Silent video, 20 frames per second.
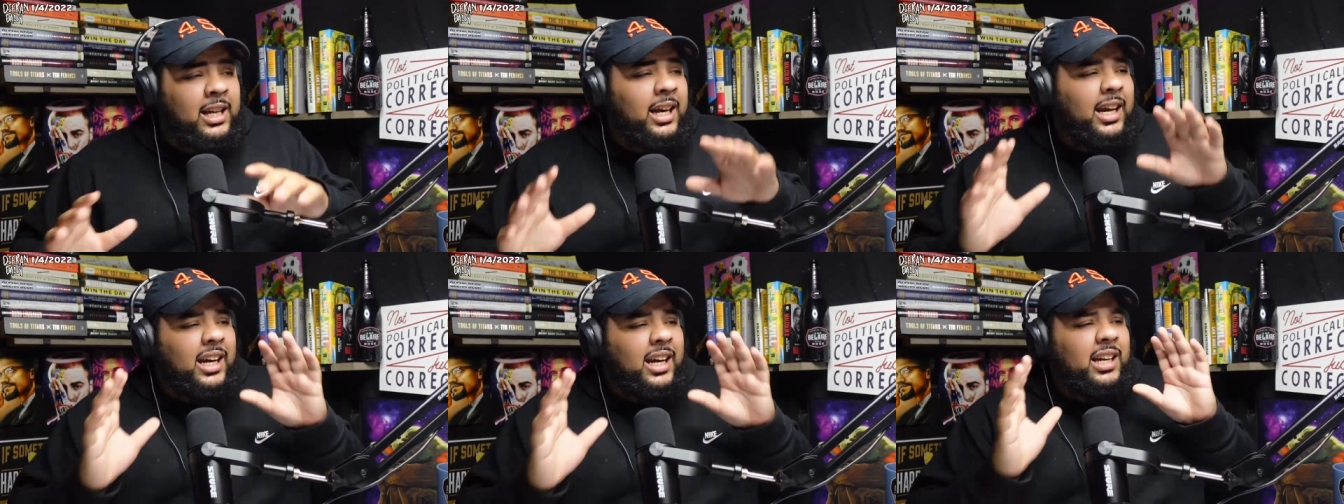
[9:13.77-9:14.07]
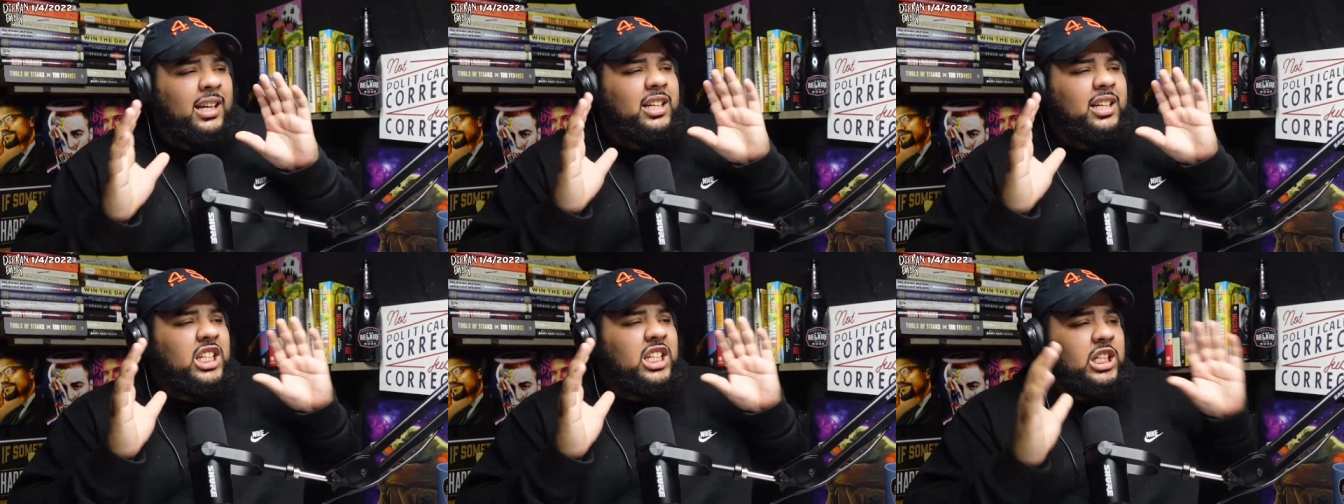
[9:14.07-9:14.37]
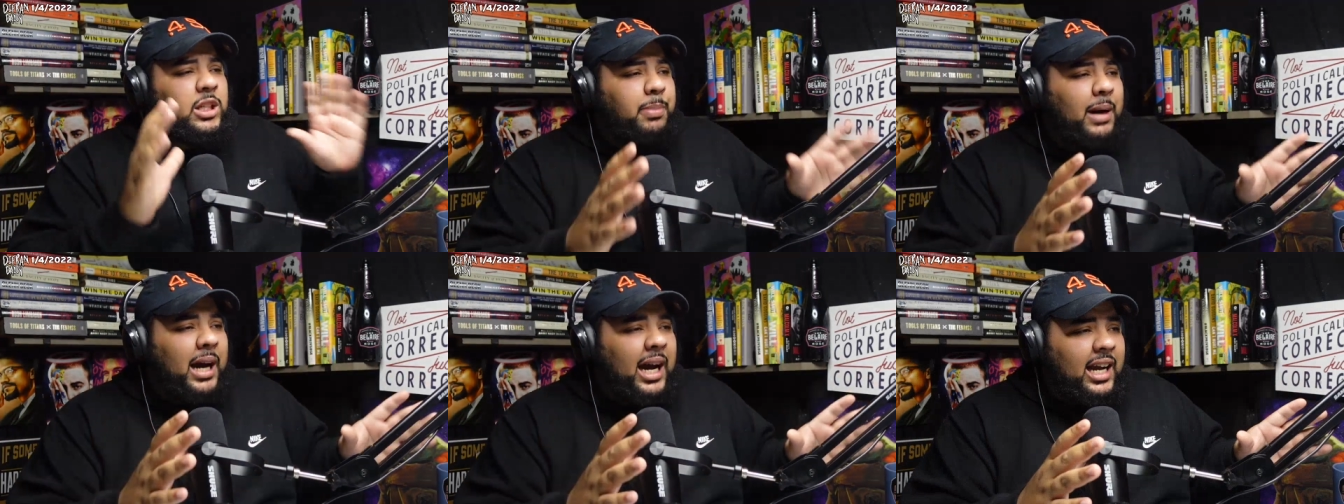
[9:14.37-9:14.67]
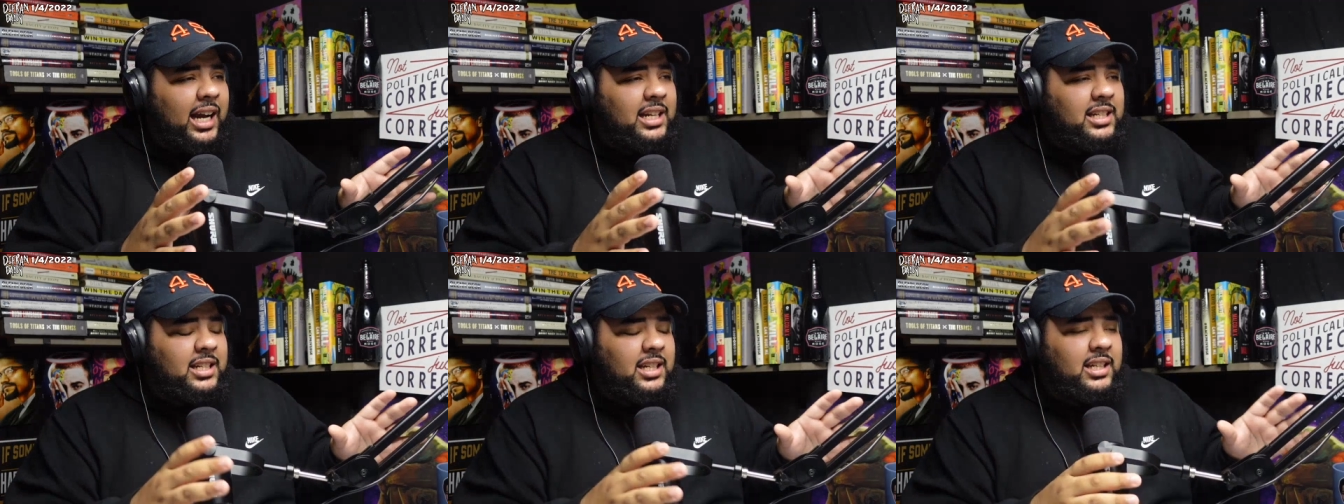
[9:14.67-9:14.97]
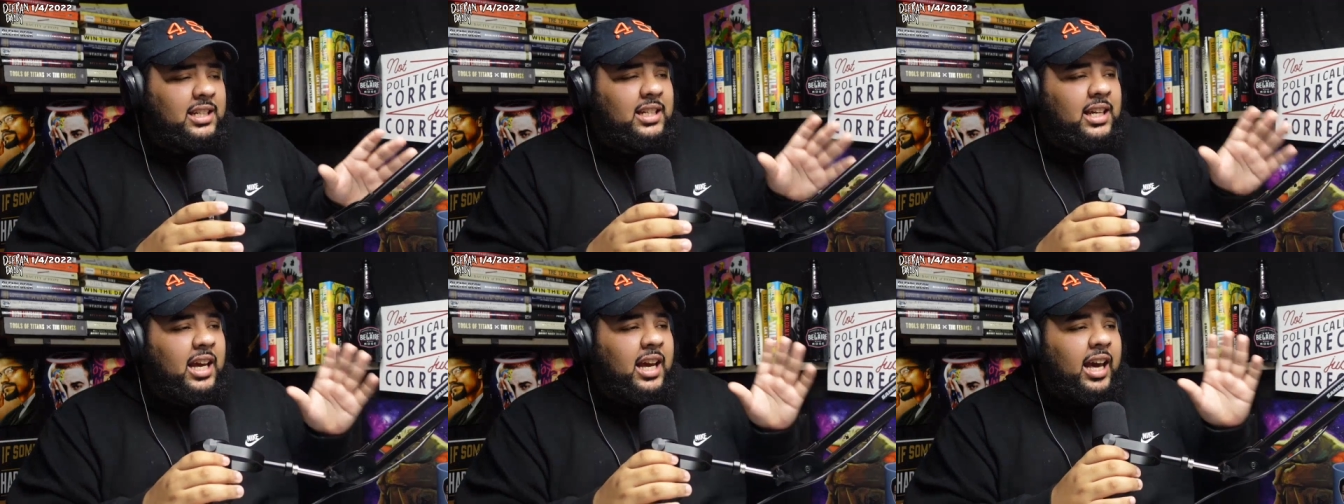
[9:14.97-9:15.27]
and he
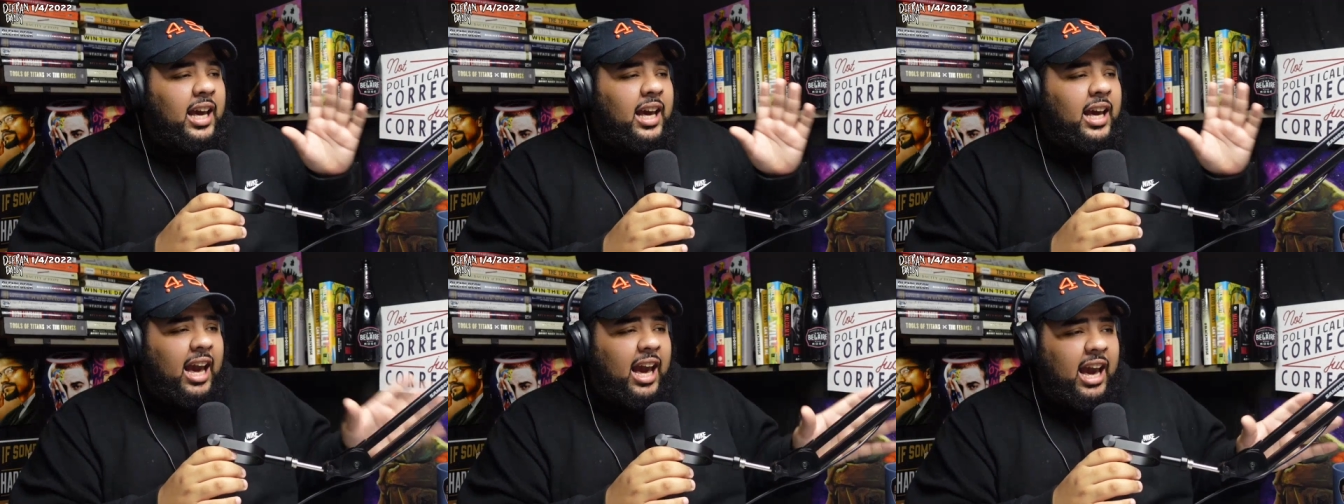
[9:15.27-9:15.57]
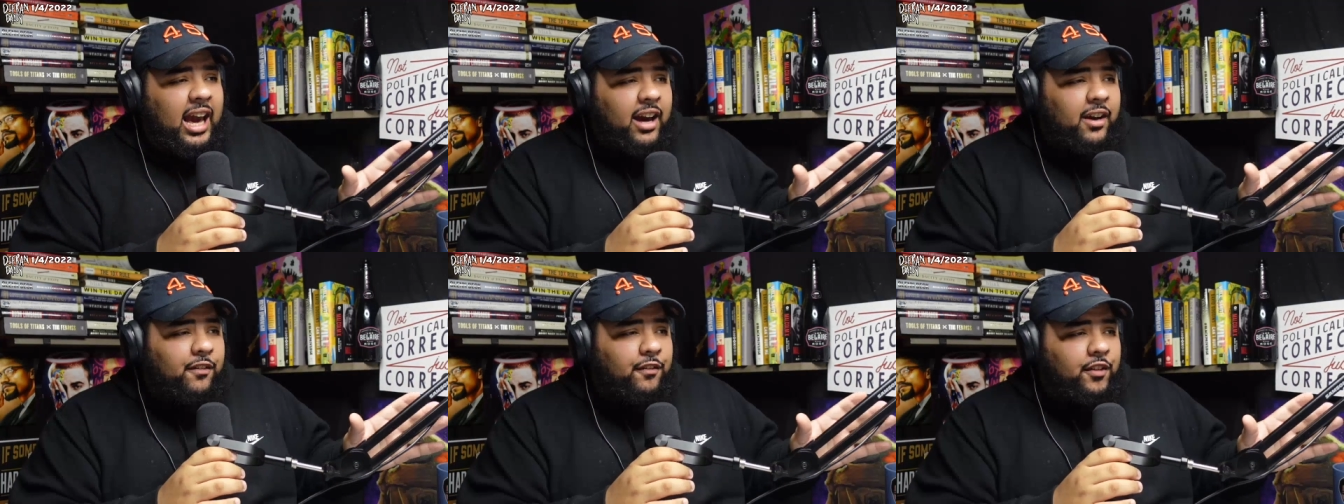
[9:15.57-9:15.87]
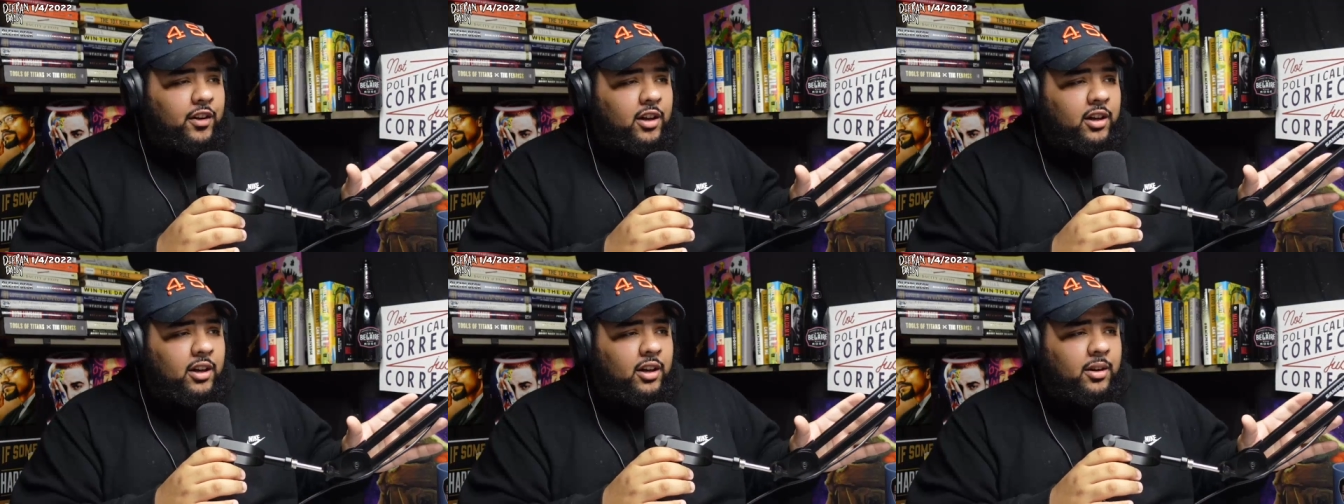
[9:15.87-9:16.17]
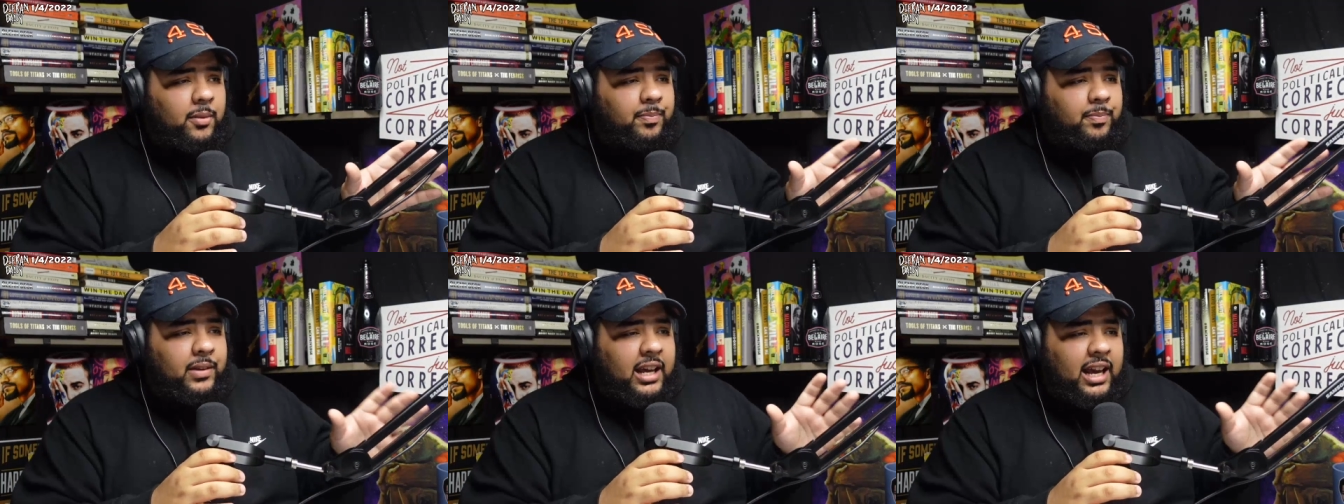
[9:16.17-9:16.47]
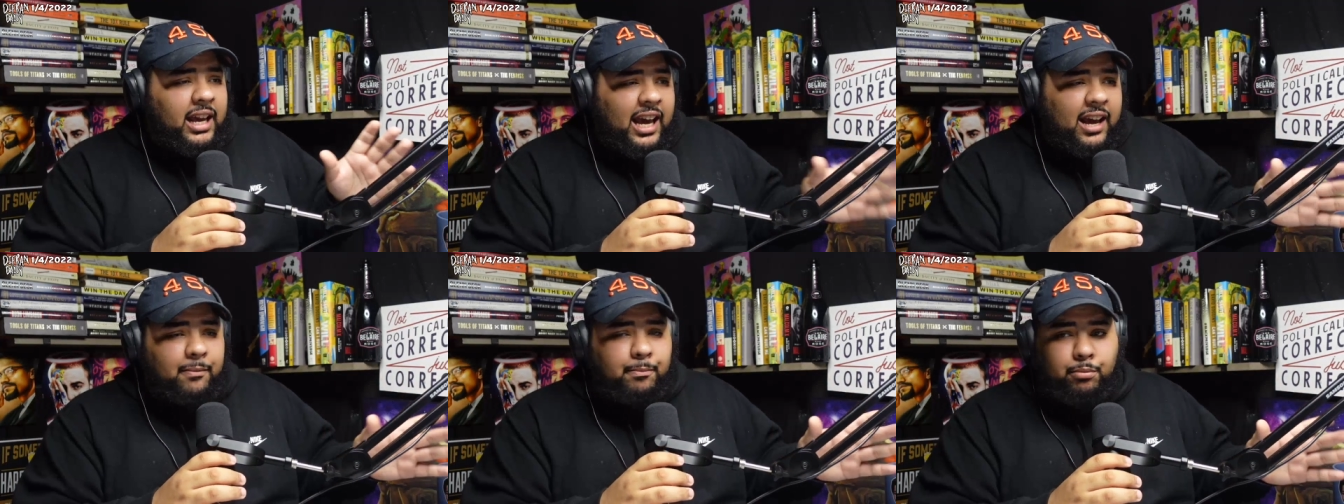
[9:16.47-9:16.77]
despises
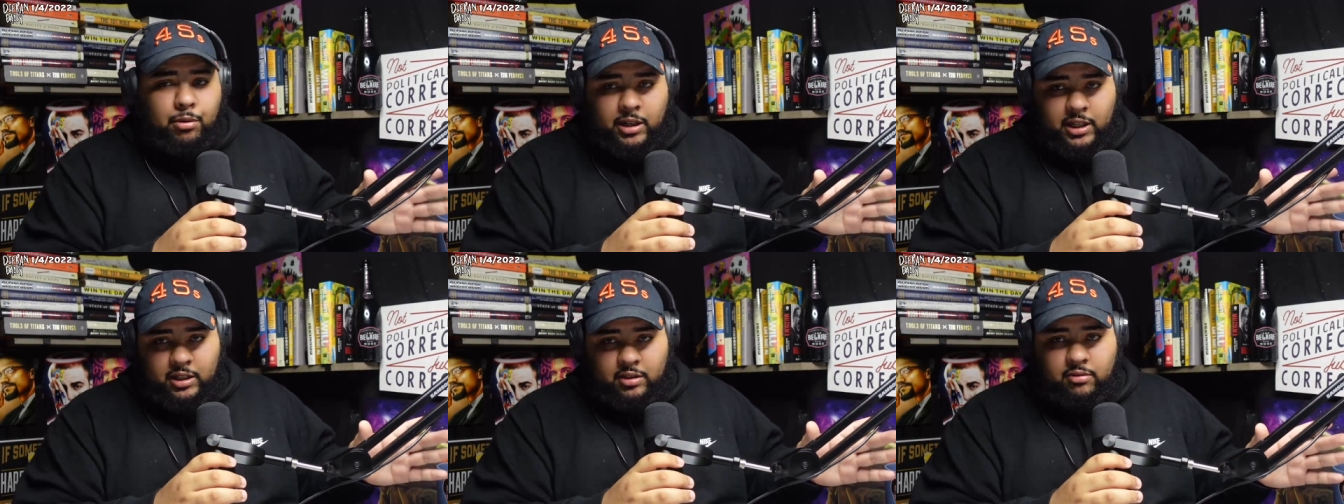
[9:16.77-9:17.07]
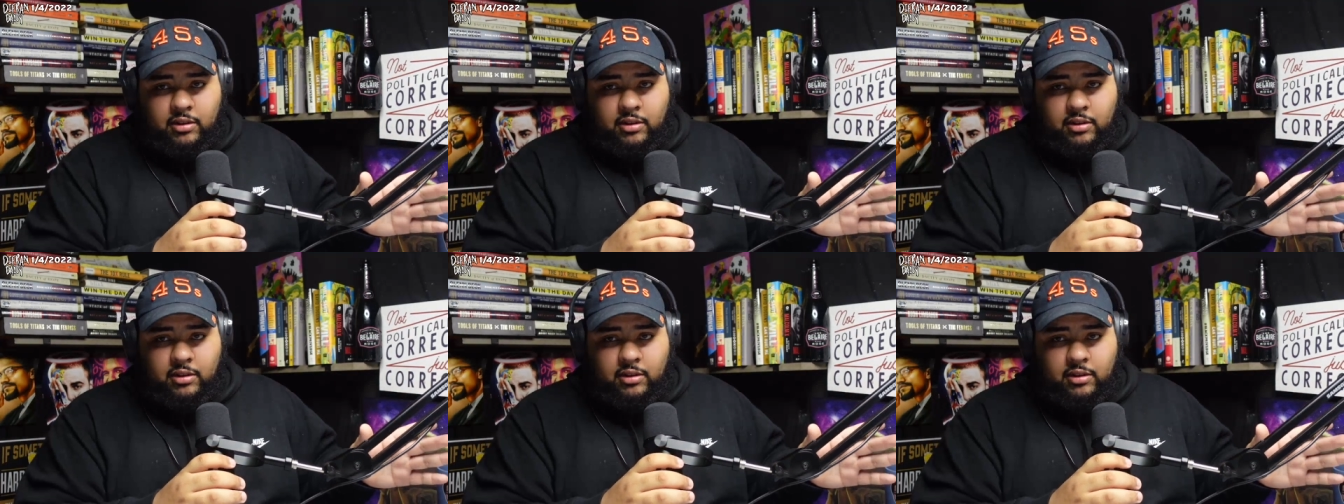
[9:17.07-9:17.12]
half-breeds,